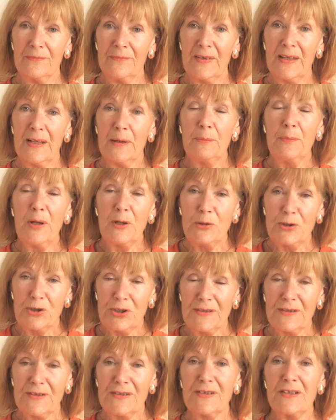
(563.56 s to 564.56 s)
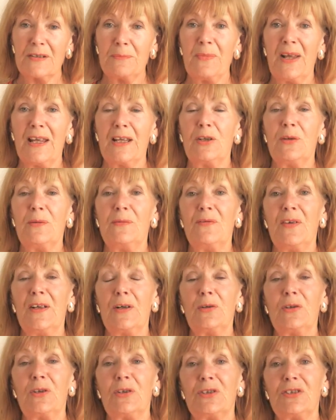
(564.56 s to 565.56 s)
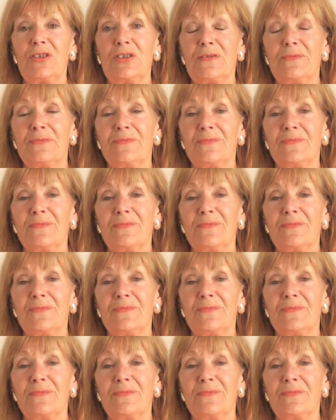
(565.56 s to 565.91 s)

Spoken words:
The emotions that make you feel good.